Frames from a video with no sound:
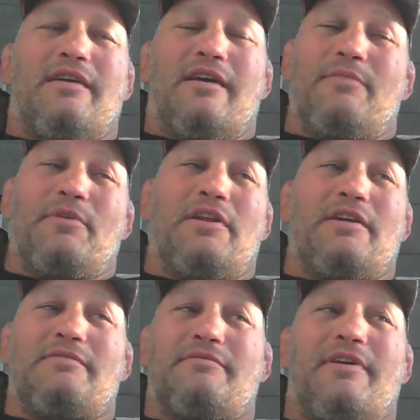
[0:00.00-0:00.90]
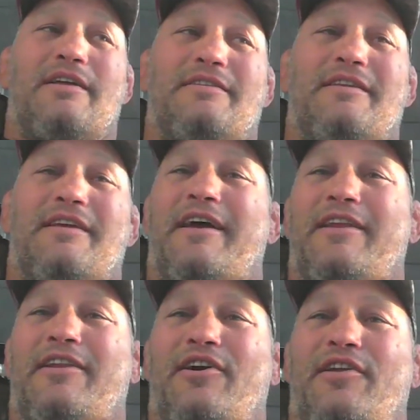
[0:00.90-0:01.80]
yeah, I mean, I
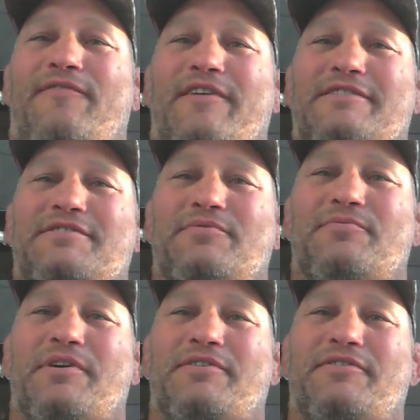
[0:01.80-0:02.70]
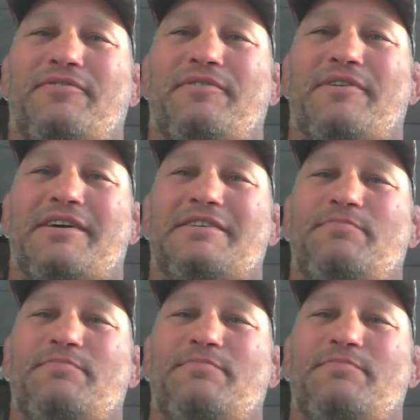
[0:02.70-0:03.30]
had a lot of fights in the ring too, I guess.